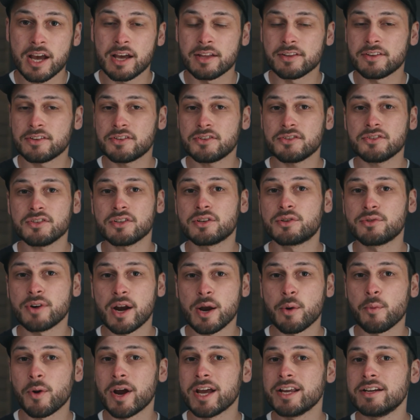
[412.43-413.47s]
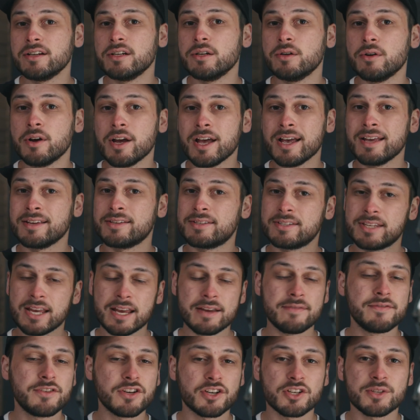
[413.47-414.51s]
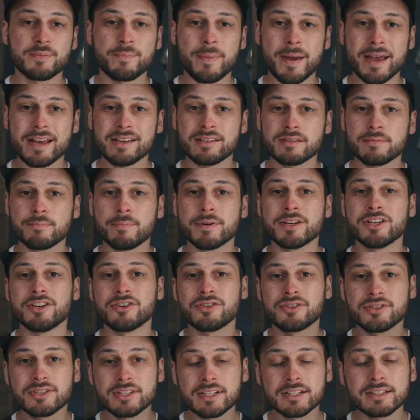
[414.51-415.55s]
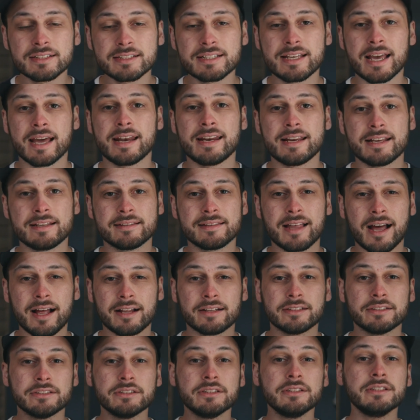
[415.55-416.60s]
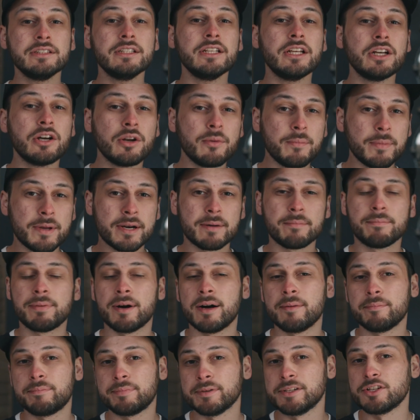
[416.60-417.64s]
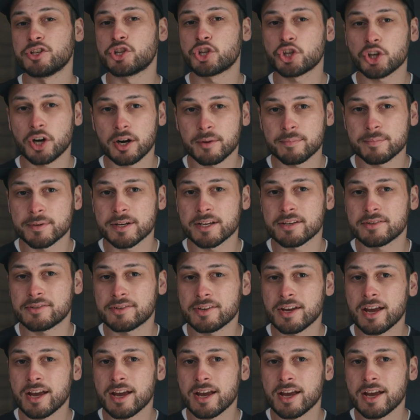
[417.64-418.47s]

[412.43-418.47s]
This is a great way to save your space, but you're still getting that little bit of bump in sharpness.